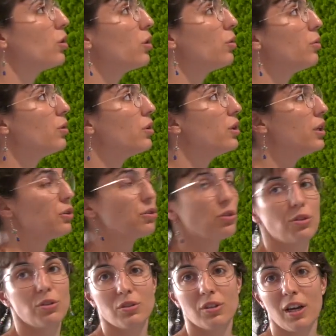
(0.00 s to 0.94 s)
it
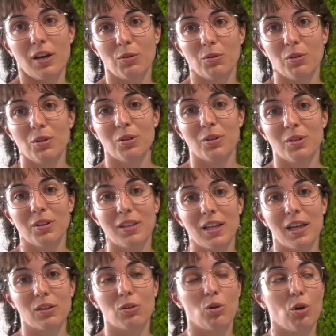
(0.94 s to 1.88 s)
turns out
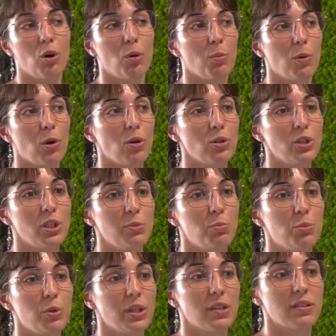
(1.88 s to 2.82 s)
that cohomology
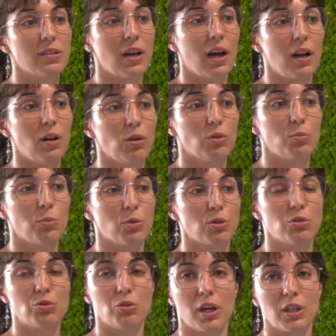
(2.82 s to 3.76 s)
brings a lot more
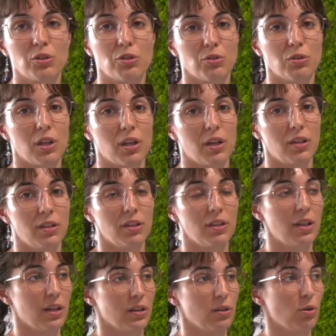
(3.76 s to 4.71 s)
structure
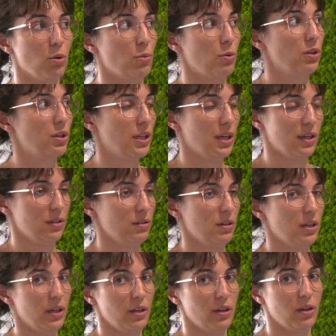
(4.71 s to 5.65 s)
than
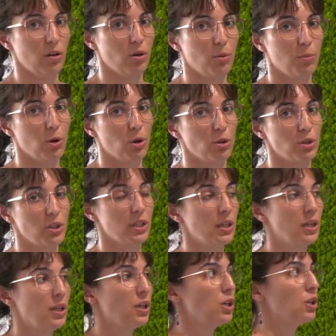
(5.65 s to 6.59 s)
homology.
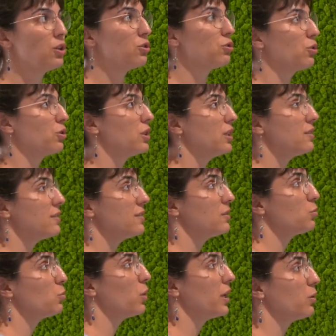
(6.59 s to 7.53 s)
So this
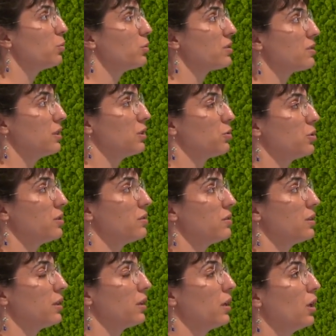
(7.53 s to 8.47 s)
is why it was
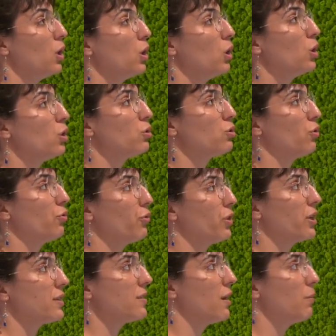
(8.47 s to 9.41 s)
interesting. So for
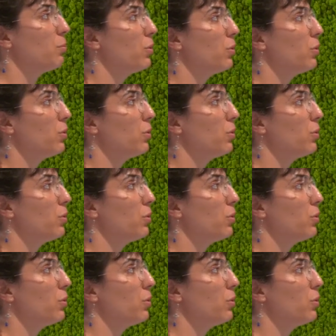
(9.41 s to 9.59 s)
example,